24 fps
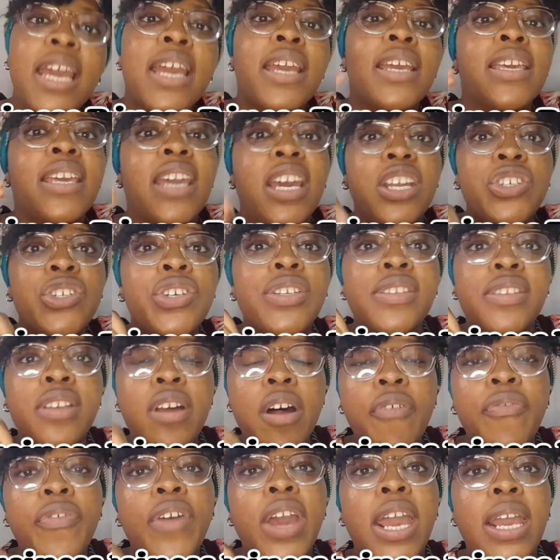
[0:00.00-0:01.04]
get
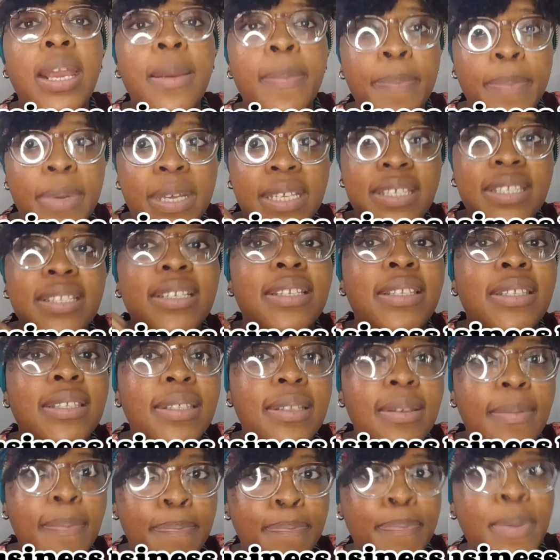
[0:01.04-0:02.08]
yourself a
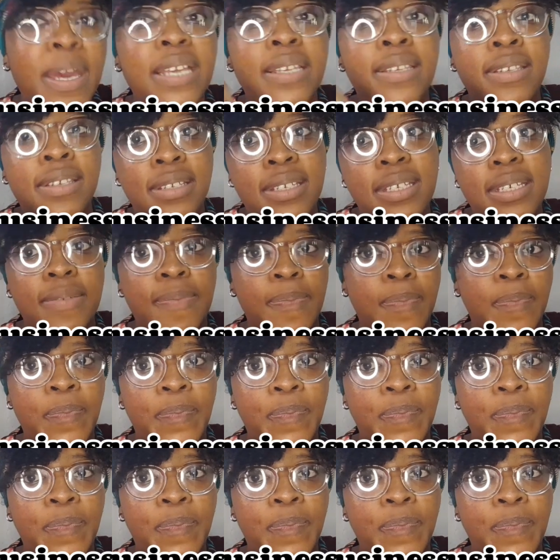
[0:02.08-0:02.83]
business bestie.